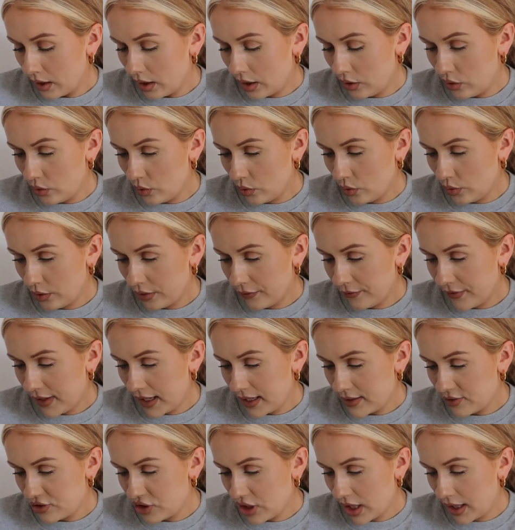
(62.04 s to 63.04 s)
a North
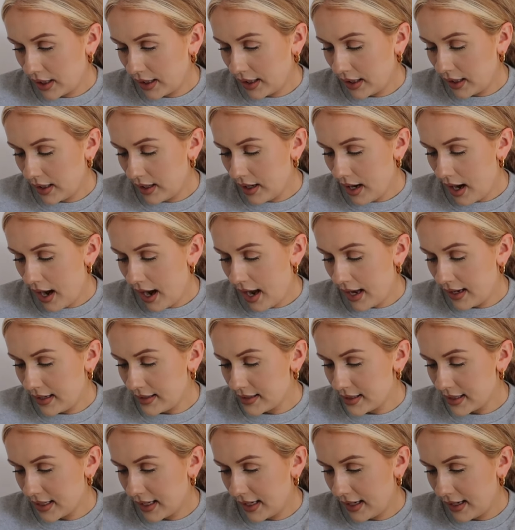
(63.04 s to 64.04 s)
Face jacket
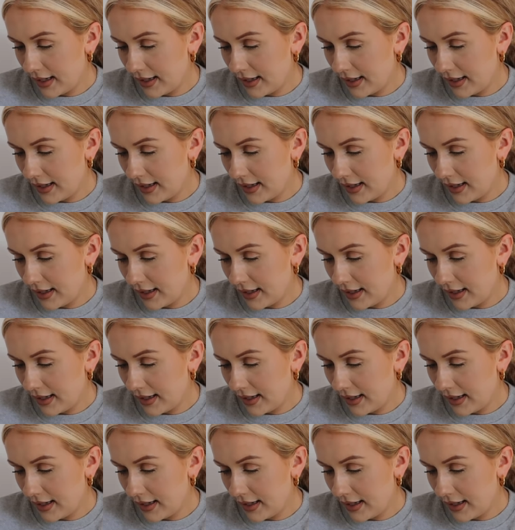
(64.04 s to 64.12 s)
and